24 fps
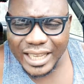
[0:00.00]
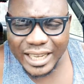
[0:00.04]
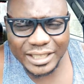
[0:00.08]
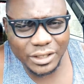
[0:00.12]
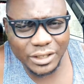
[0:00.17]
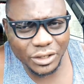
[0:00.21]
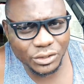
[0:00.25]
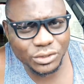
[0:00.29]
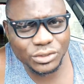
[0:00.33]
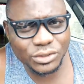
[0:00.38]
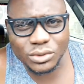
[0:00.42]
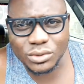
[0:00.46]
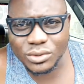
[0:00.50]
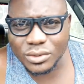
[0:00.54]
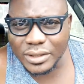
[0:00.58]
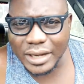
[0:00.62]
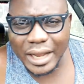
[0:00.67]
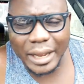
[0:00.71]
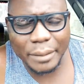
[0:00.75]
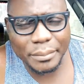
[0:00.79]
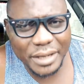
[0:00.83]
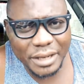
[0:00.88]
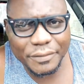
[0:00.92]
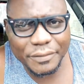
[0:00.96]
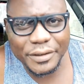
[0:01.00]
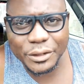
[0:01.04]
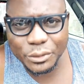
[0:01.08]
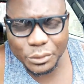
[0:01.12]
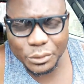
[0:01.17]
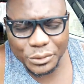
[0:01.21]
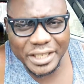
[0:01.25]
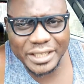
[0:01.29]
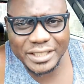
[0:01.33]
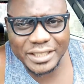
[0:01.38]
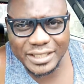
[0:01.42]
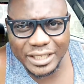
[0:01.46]
I just, I'm giving
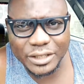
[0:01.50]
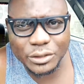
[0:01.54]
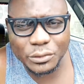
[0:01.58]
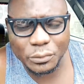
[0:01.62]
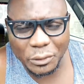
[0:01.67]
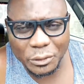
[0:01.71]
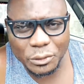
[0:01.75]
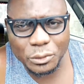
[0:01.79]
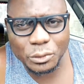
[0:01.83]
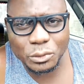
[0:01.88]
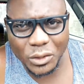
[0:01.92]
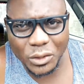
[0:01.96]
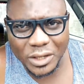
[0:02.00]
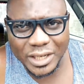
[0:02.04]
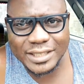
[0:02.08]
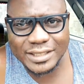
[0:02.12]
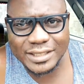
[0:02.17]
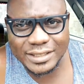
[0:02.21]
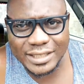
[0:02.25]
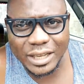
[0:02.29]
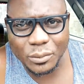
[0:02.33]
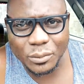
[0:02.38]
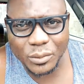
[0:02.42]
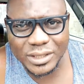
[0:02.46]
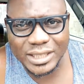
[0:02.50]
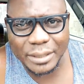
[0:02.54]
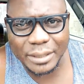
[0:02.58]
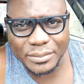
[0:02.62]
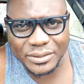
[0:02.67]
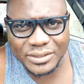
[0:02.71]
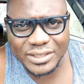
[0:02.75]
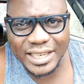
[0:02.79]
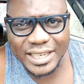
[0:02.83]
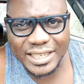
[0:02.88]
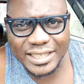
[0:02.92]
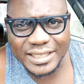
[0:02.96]
you these things for you to understand what I'm
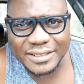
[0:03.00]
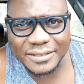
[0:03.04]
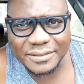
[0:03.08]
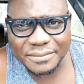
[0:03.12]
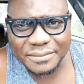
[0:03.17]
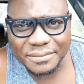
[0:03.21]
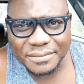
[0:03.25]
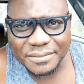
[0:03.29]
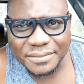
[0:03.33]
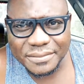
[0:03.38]
saying.